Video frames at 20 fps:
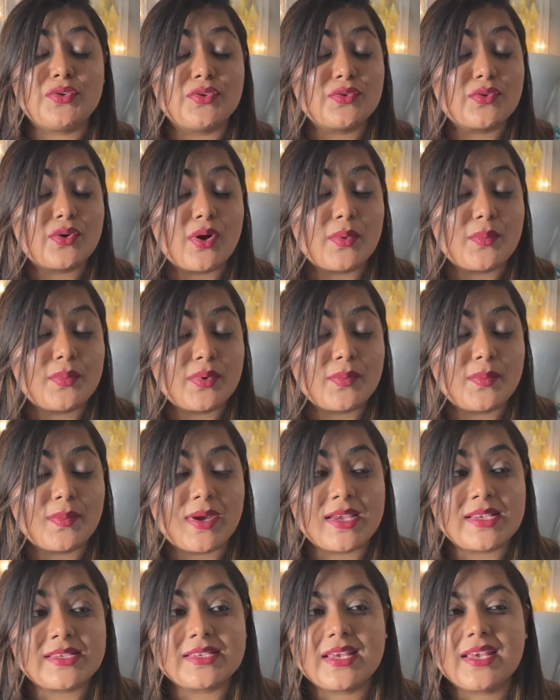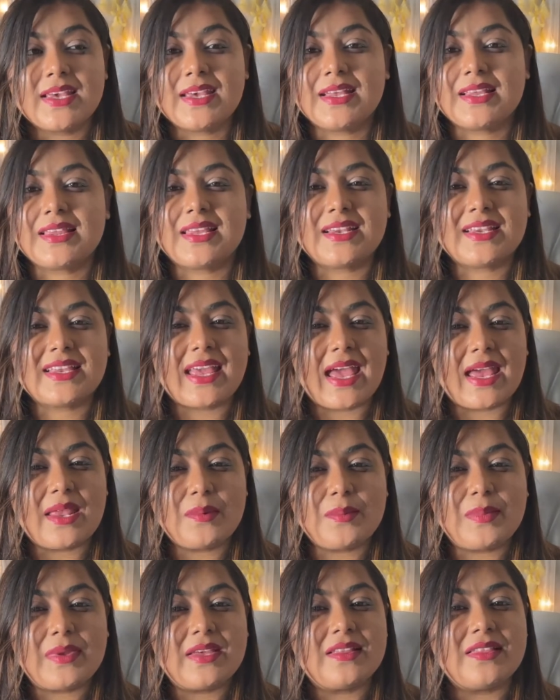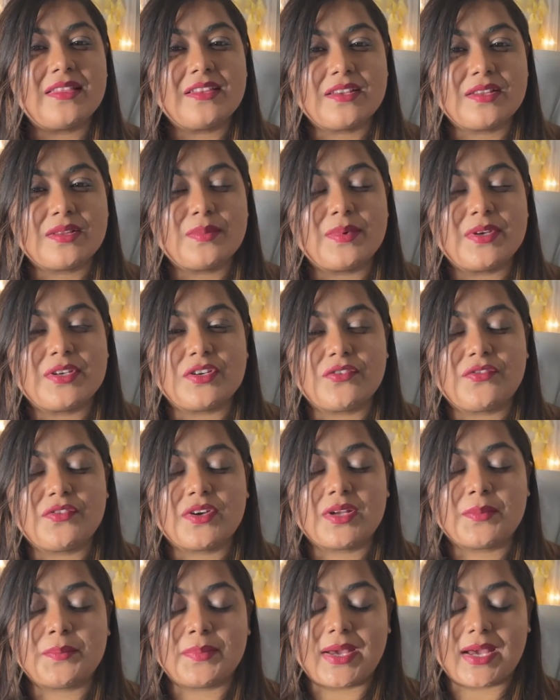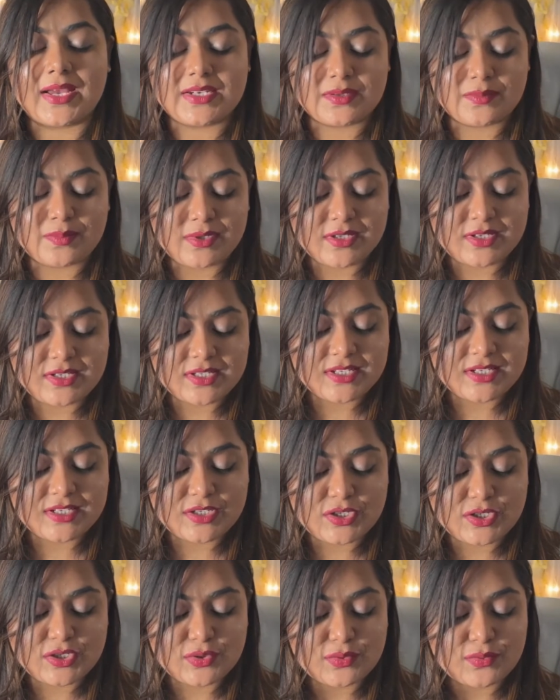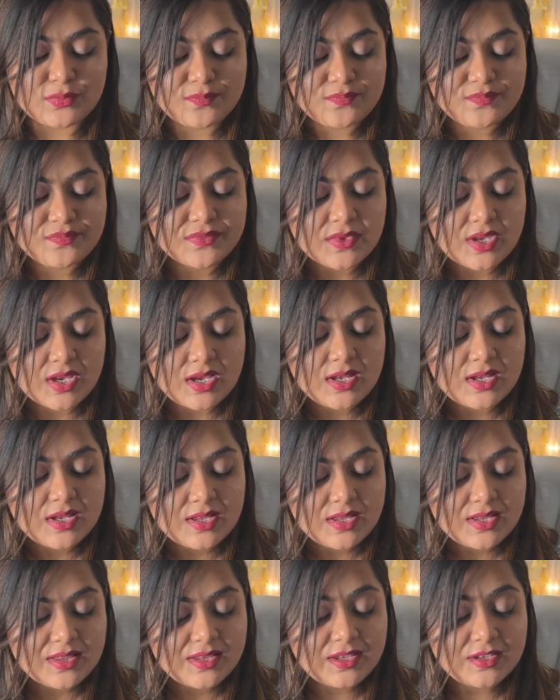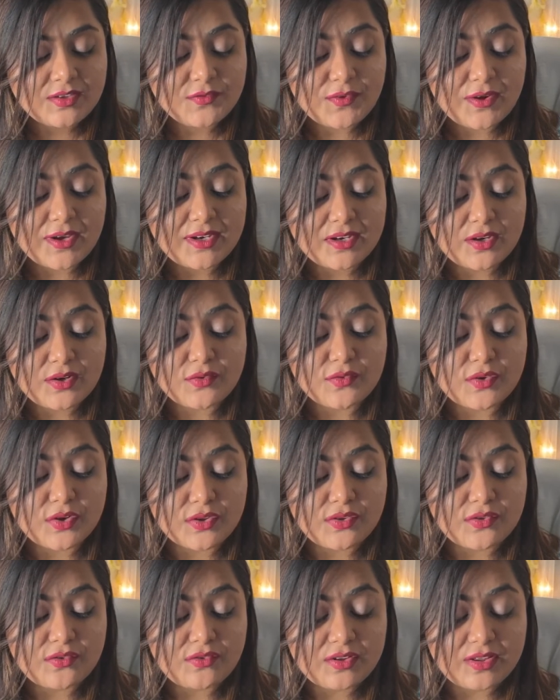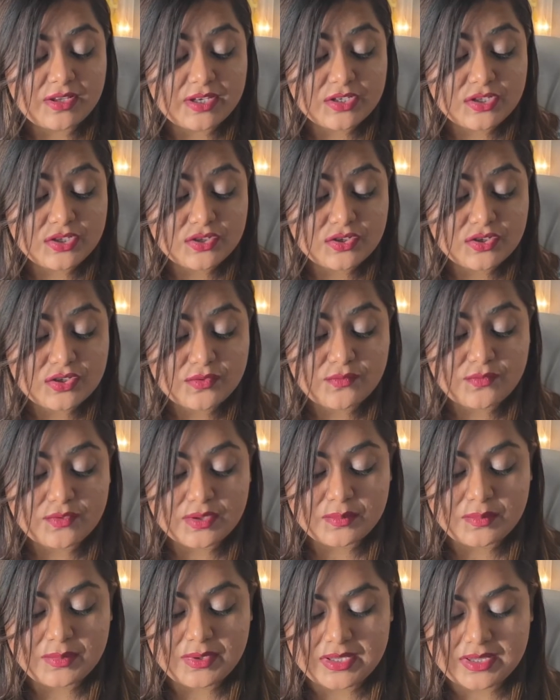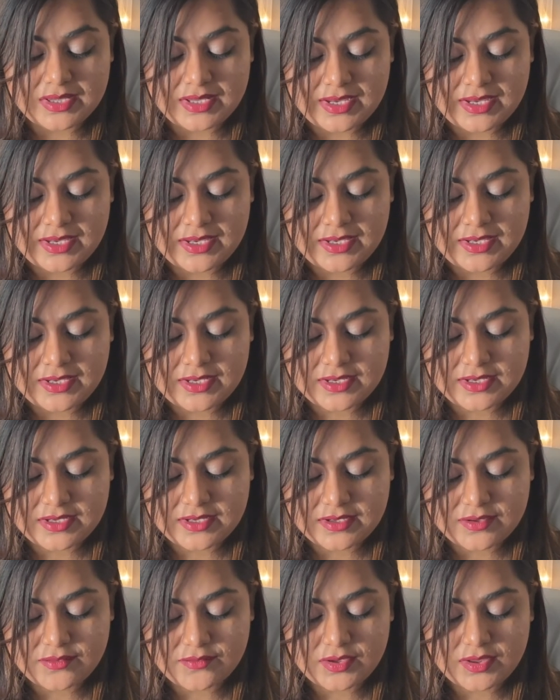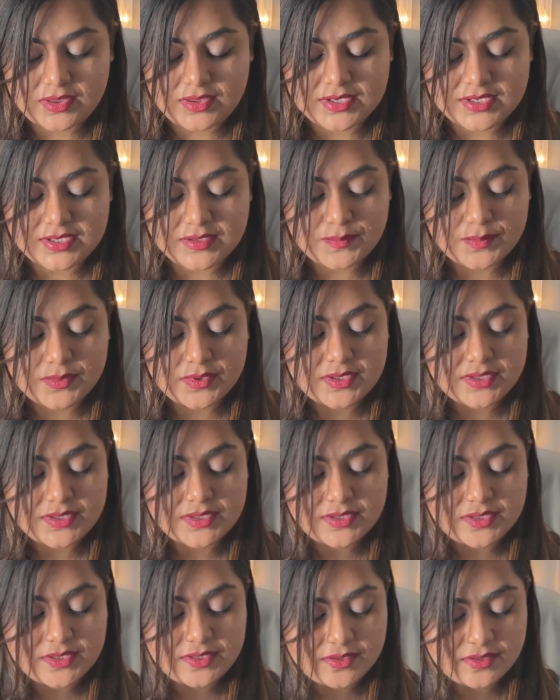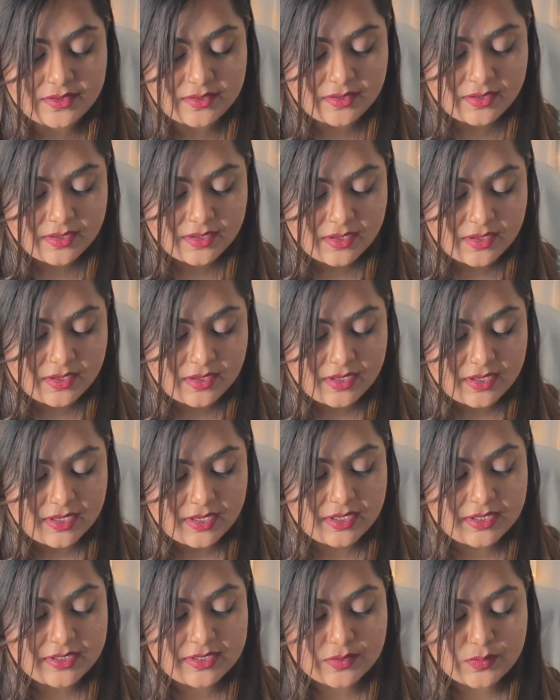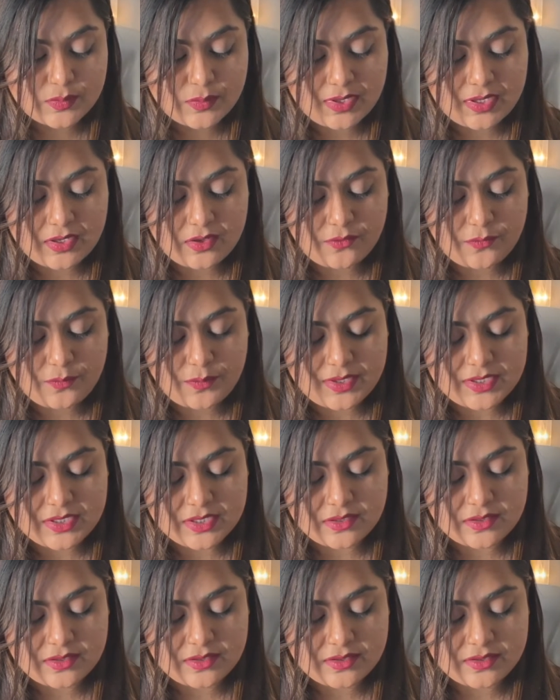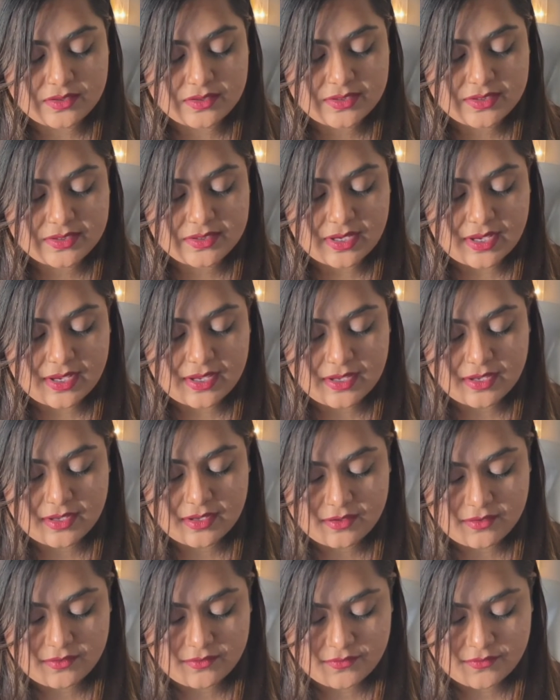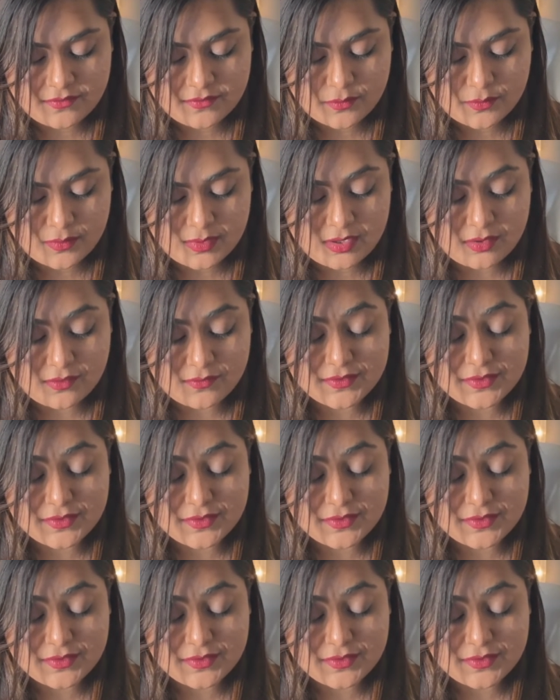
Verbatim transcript: don't compromise, that can be a little bit of a compatibility issue. Let's find out what the relationship will be like with this person. It's Queen of Pentacles. I have Queen of